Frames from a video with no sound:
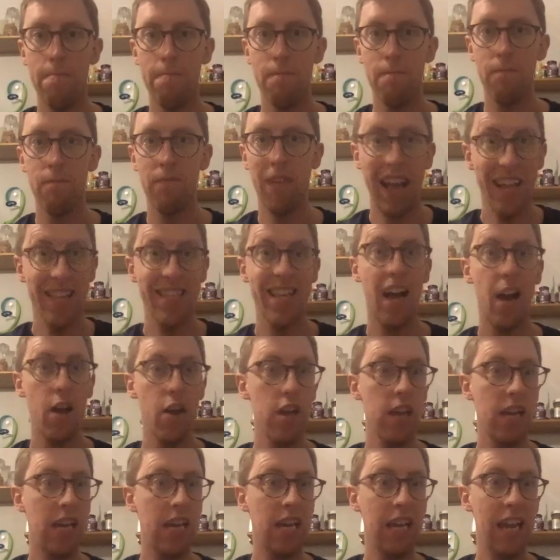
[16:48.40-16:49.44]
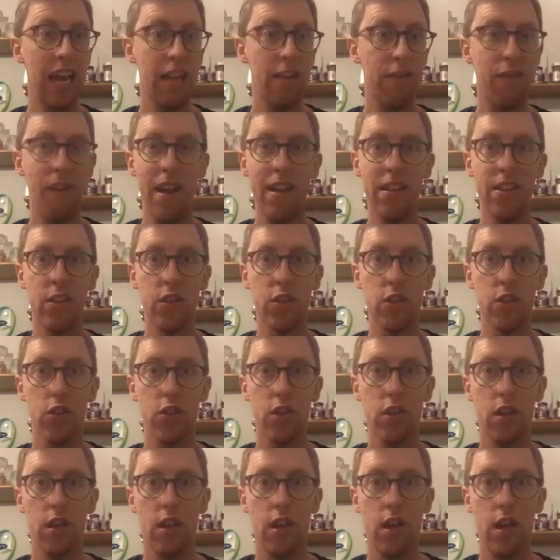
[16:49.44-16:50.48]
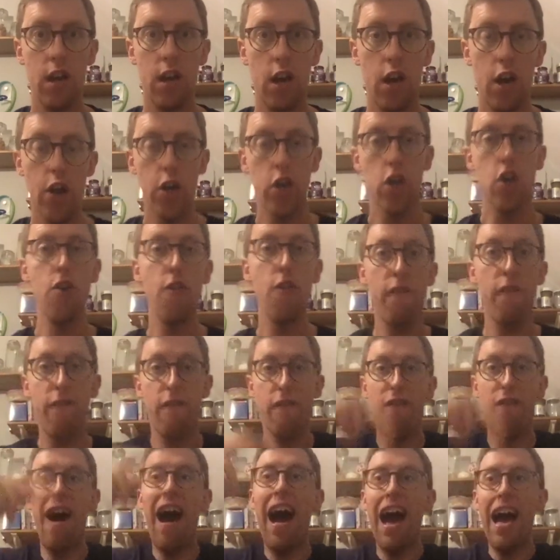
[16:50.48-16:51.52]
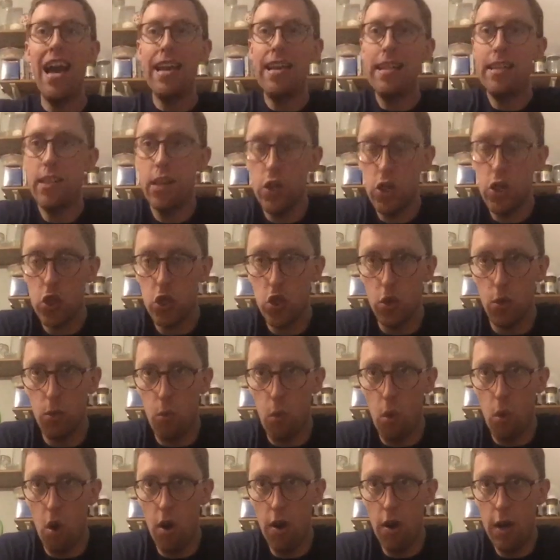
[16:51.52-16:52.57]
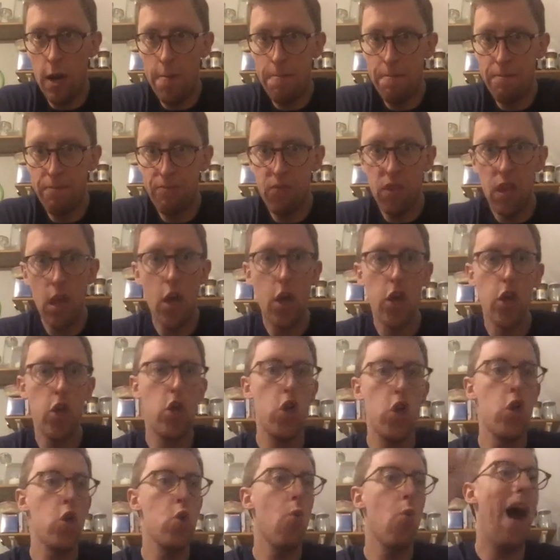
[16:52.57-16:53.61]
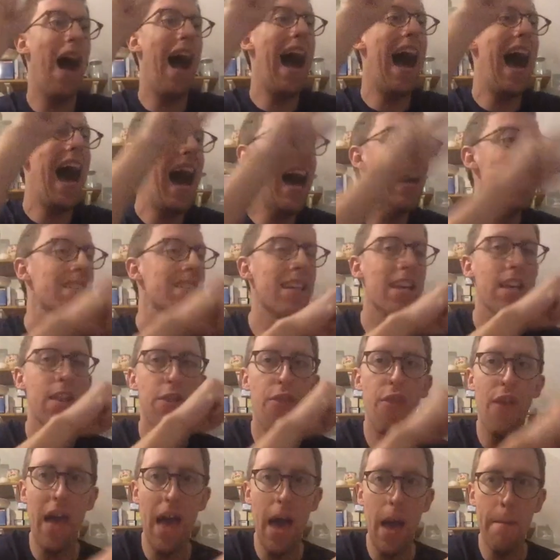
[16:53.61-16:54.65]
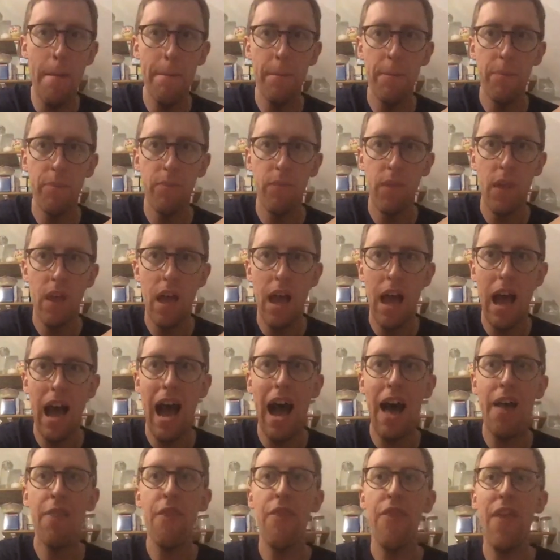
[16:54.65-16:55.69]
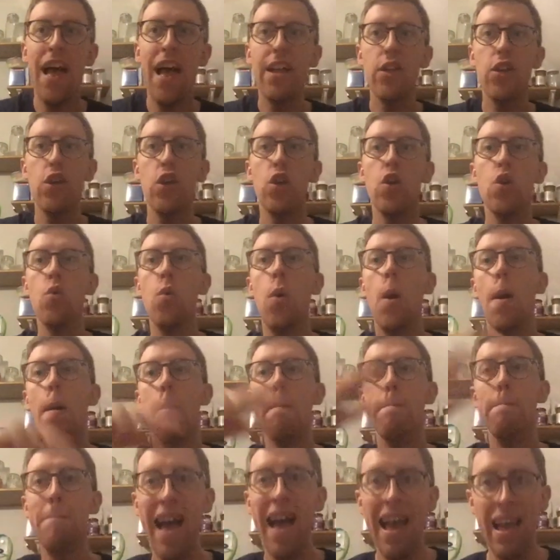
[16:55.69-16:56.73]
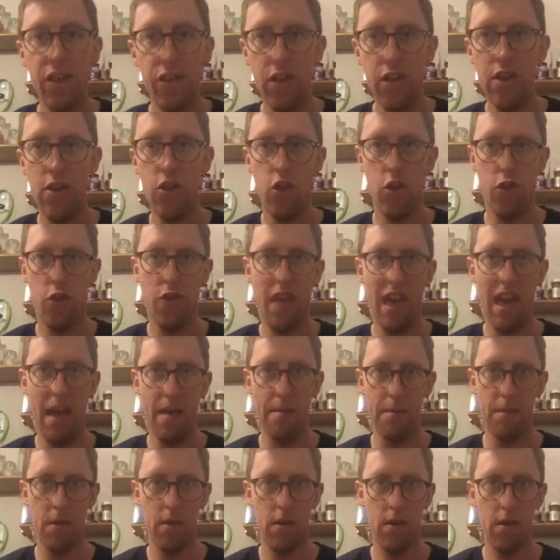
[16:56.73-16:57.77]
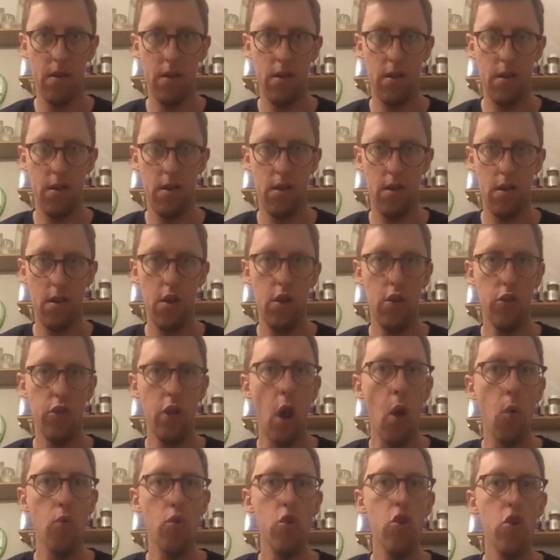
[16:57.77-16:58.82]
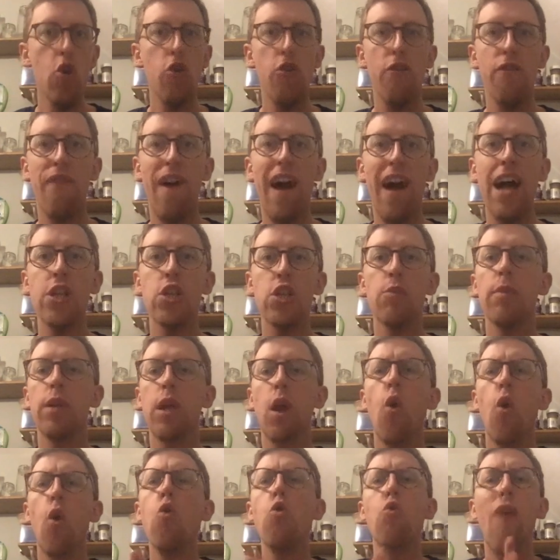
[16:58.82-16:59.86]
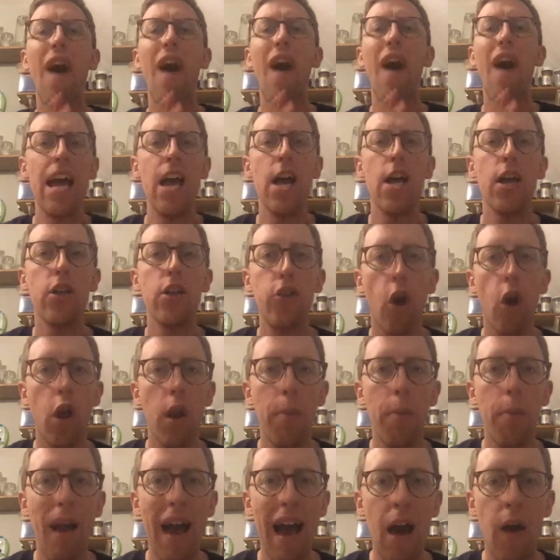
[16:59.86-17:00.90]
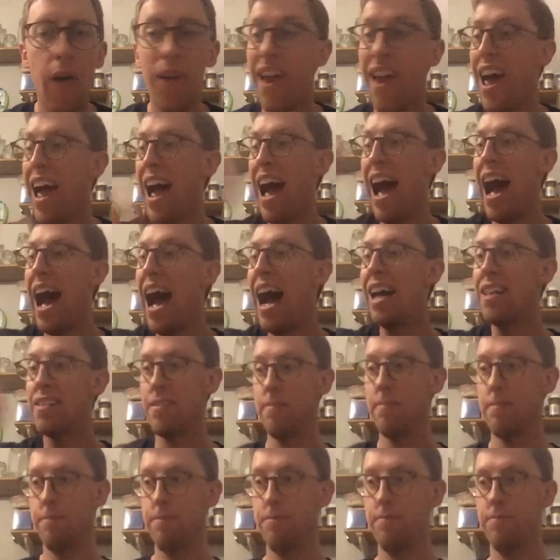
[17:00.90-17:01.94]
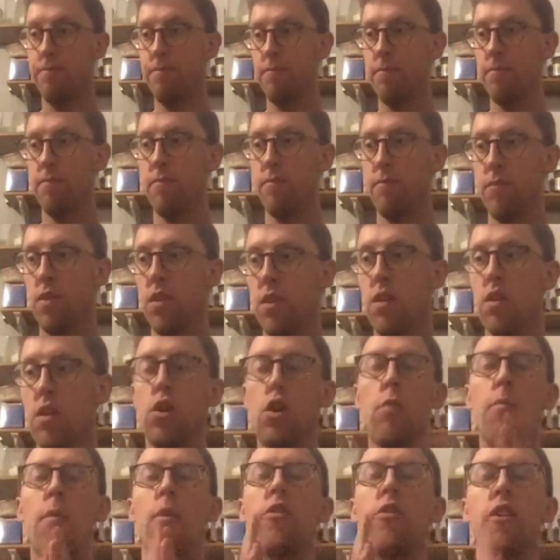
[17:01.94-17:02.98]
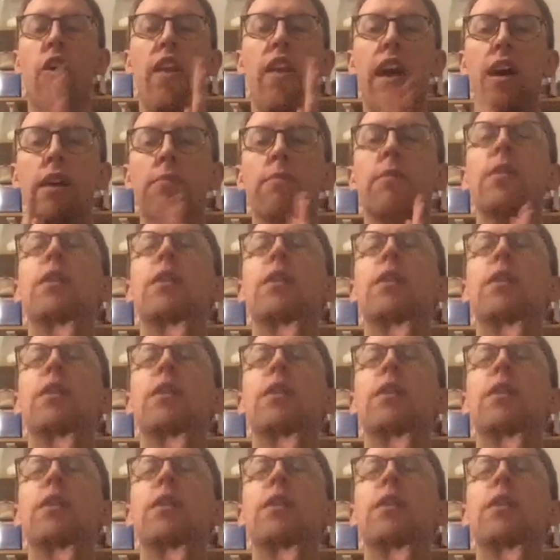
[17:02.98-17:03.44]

that's how you collect friends. You find someone, you add them, and then you message them. Don't just find someone and go, oh, right, Donna Brown, add. Come on, Donna.